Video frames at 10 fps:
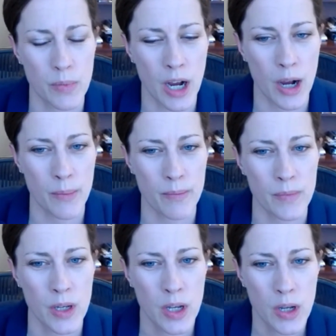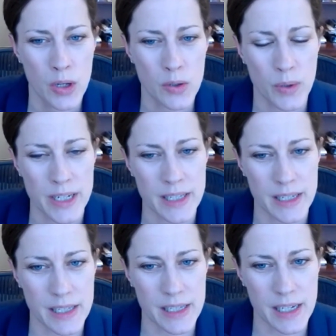
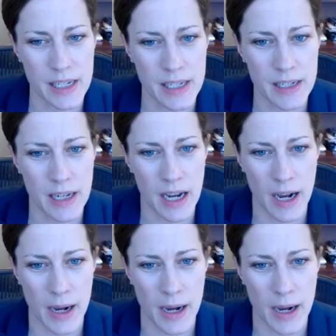2016